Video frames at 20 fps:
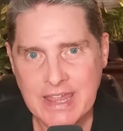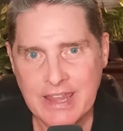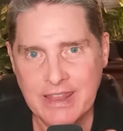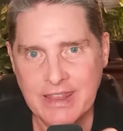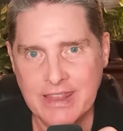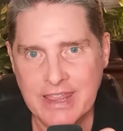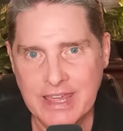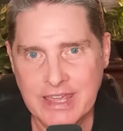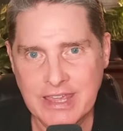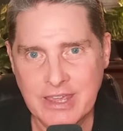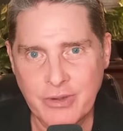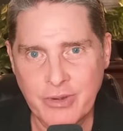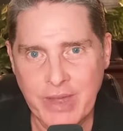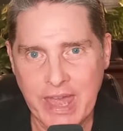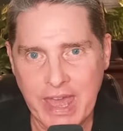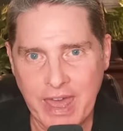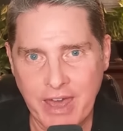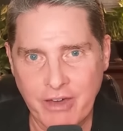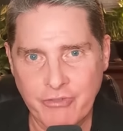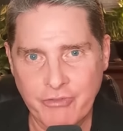that you
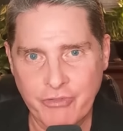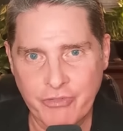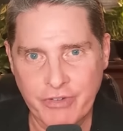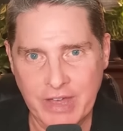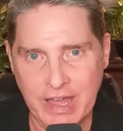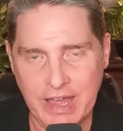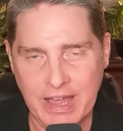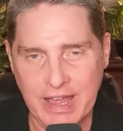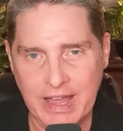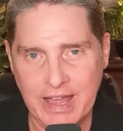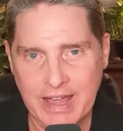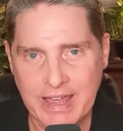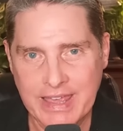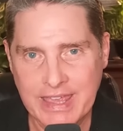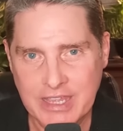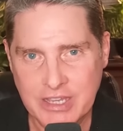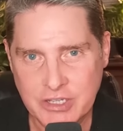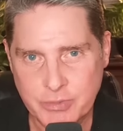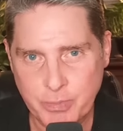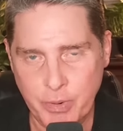have, uh,
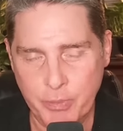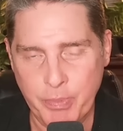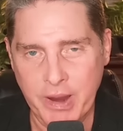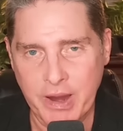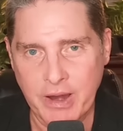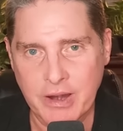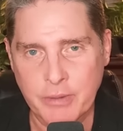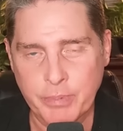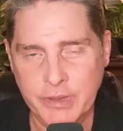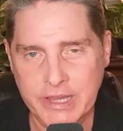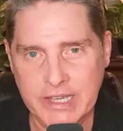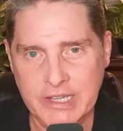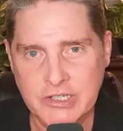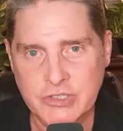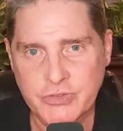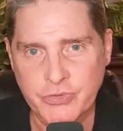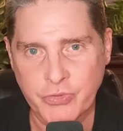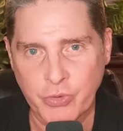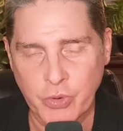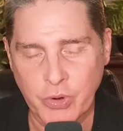He's prepared a
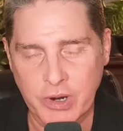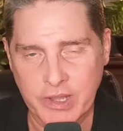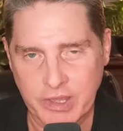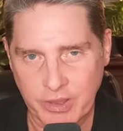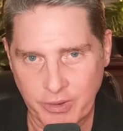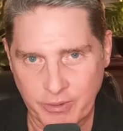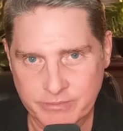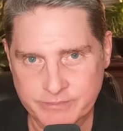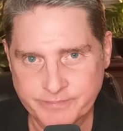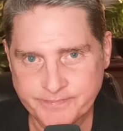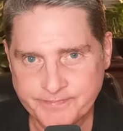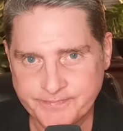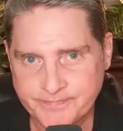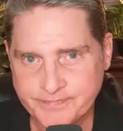place for you.